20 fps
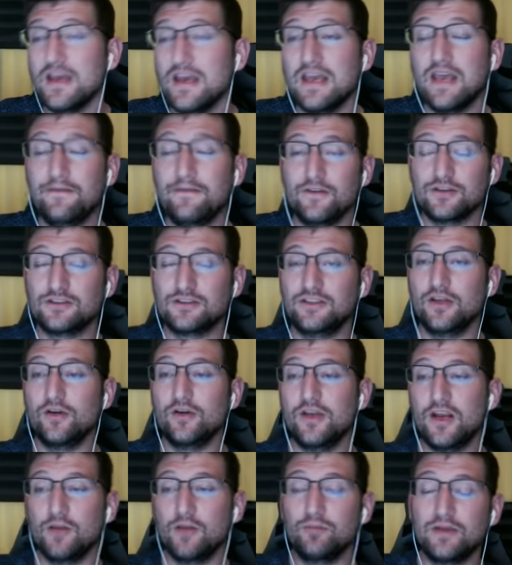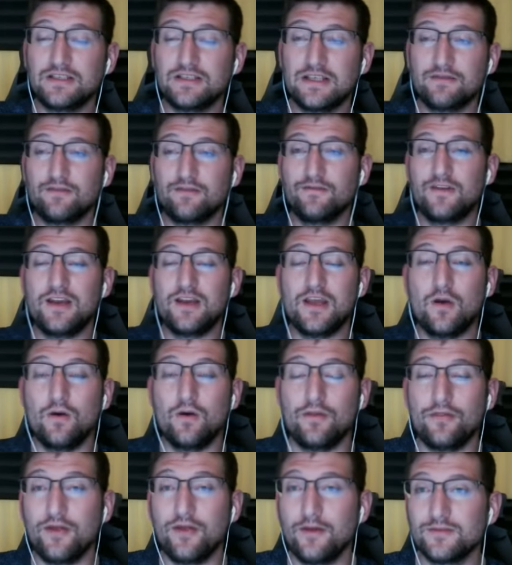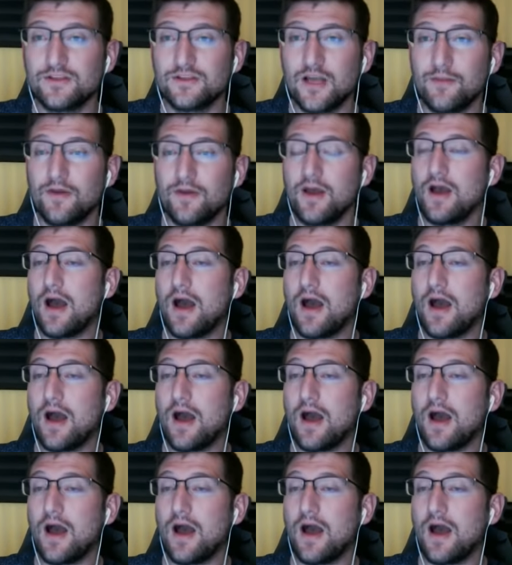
If you're still here, please give the video a thumbs up.